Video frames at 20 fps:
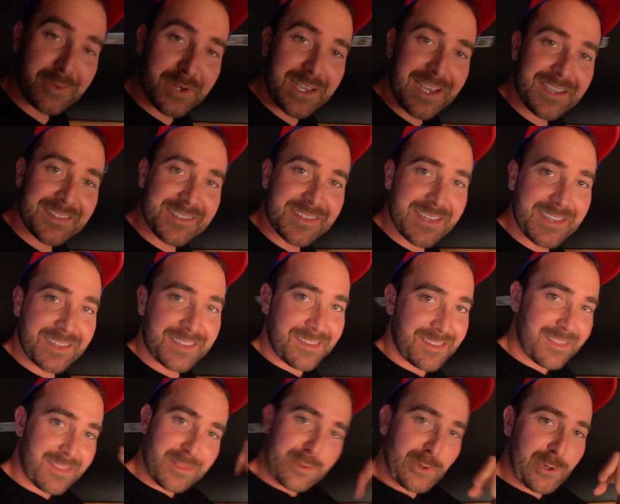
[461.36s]
What do you guys think?
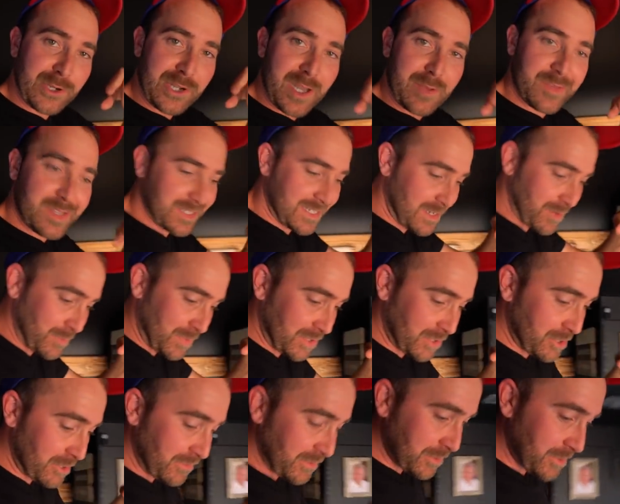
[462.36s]
Throw a comment down
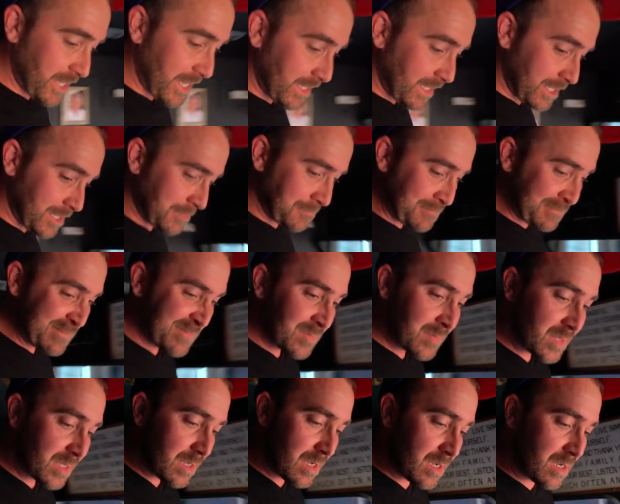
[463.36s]
below if you like it.
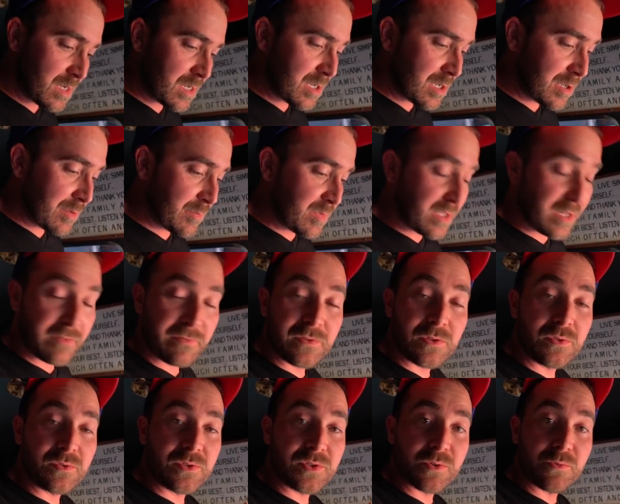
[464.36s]
And if
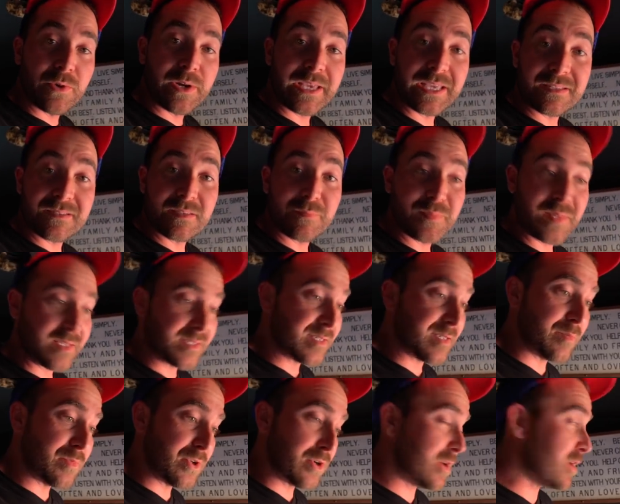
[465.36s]
you do want to get something
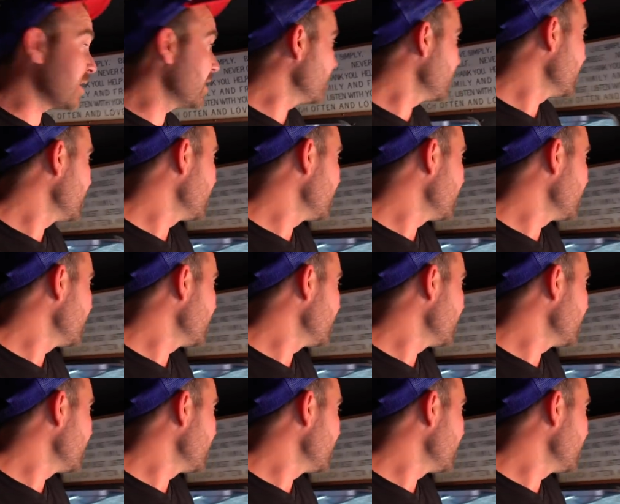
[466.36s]
similar,